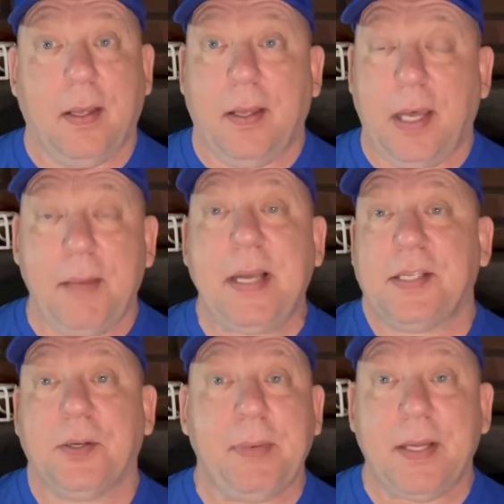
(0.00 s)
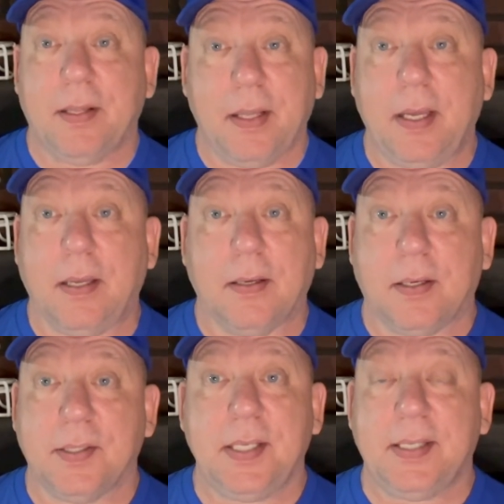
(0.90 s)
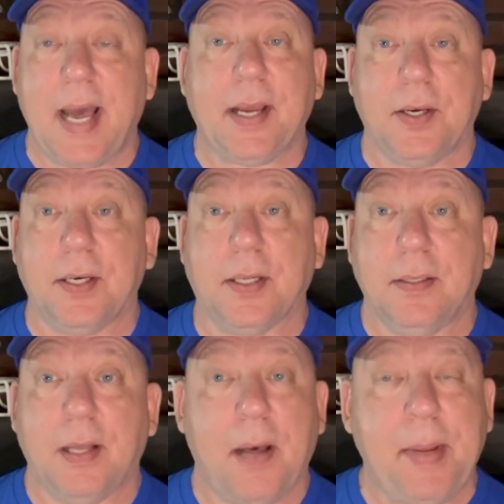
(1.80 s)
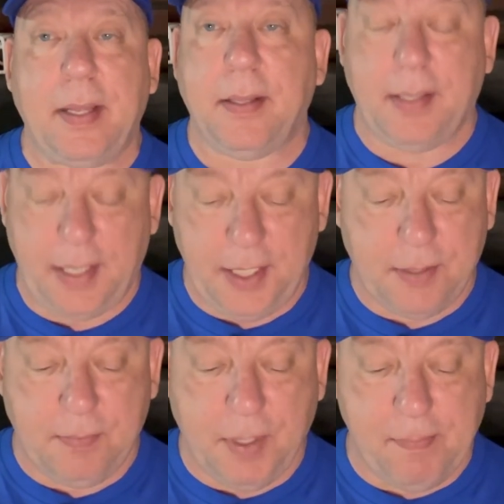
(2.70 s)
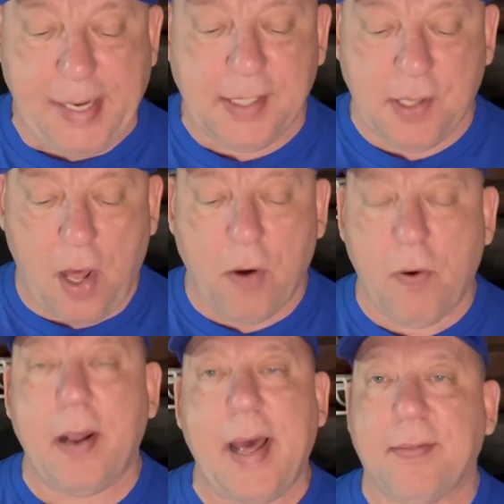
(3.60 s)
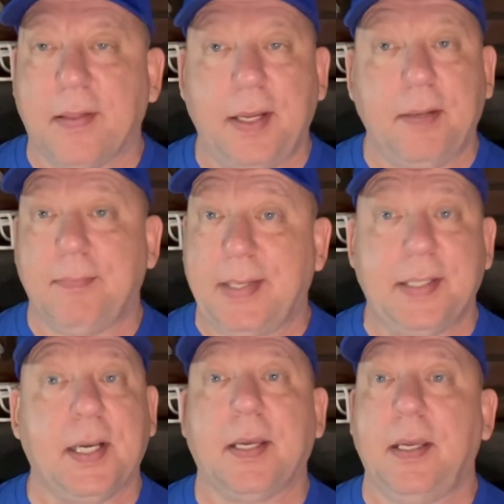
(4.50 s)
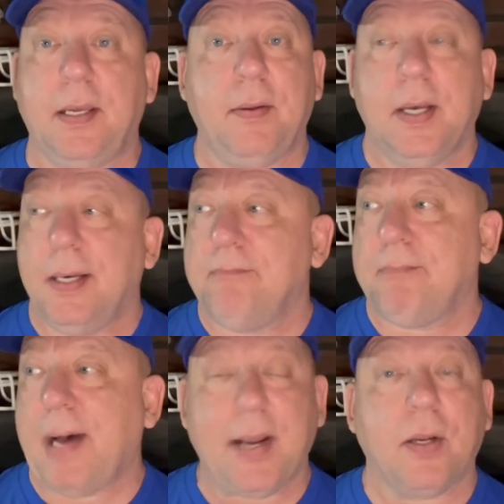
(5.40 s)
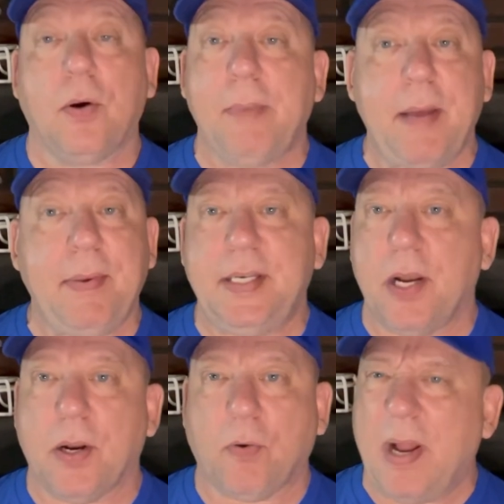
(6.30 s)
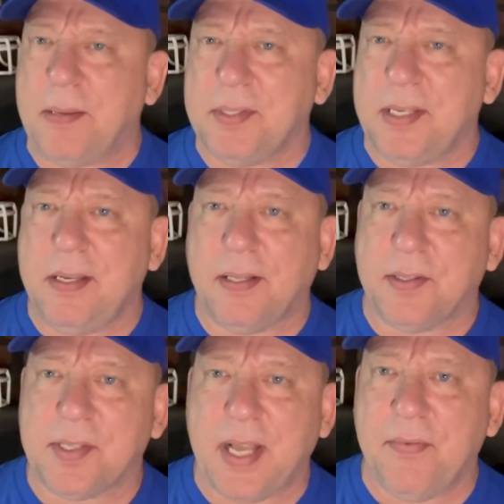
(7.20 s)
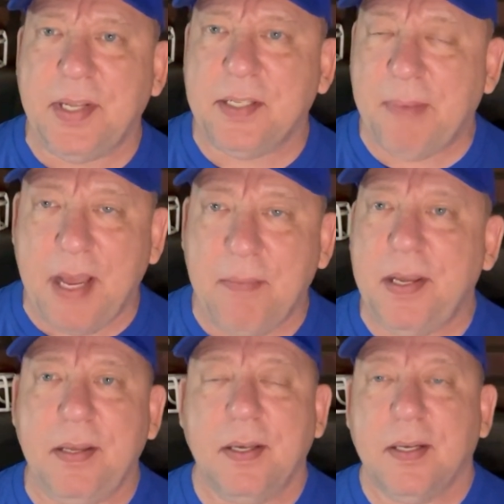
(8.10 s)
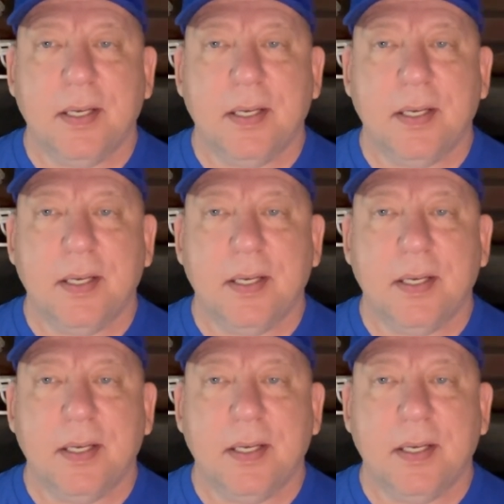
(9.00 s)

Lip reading: He may still be in the league because he's that good. I mean, he's the best all-around athlete Kentucky. I don't know, maybe Derrick Ramsey in the 70s, maybe.